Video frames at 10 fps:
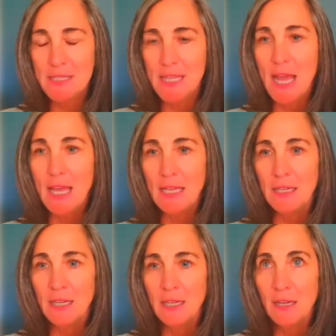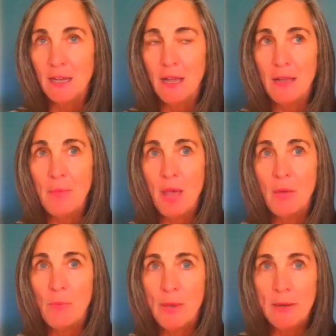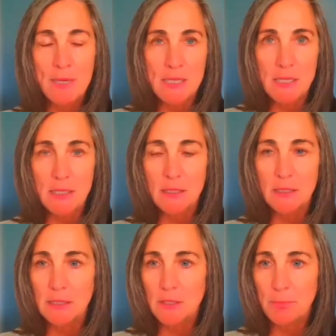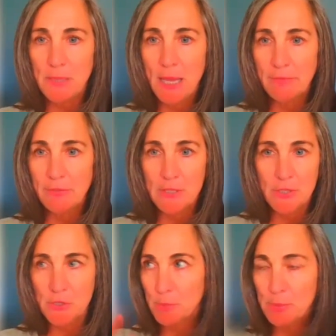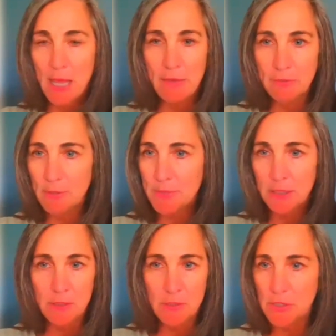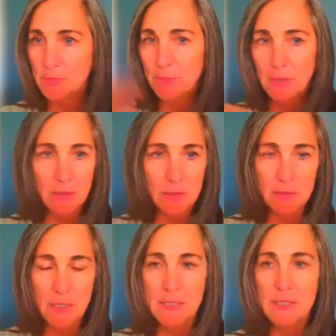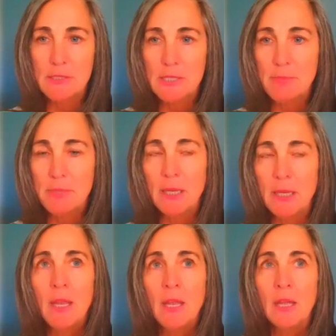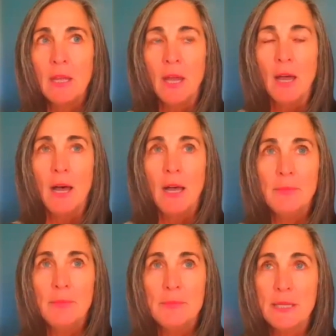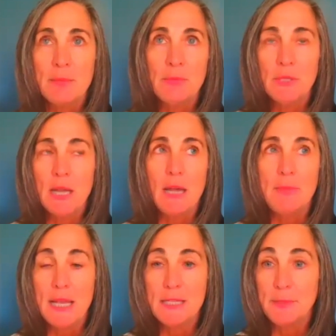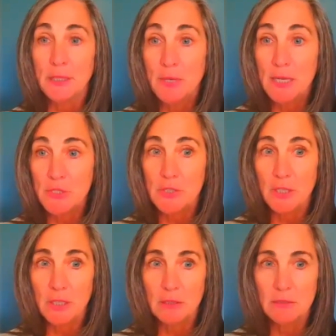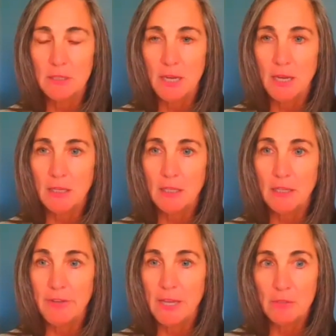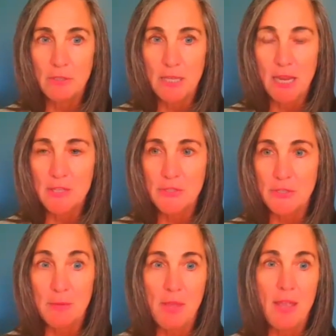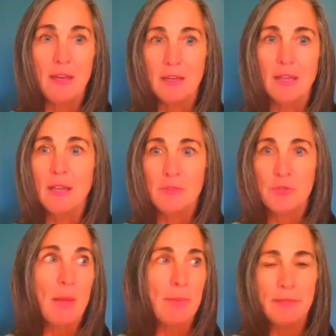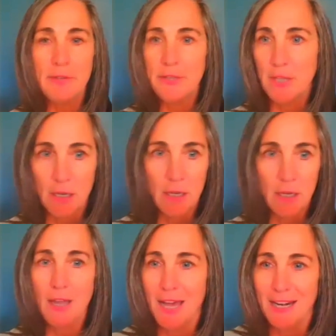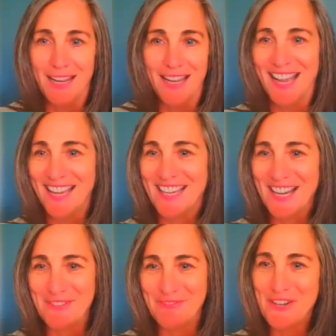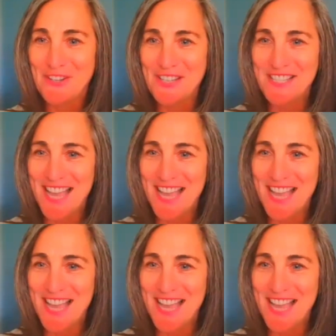is that on one of my, social platforms like YouTube or Insta or something, someone will come and ask me a question, and if I don't know the answer, I'm like, drop everything. I gotta figure this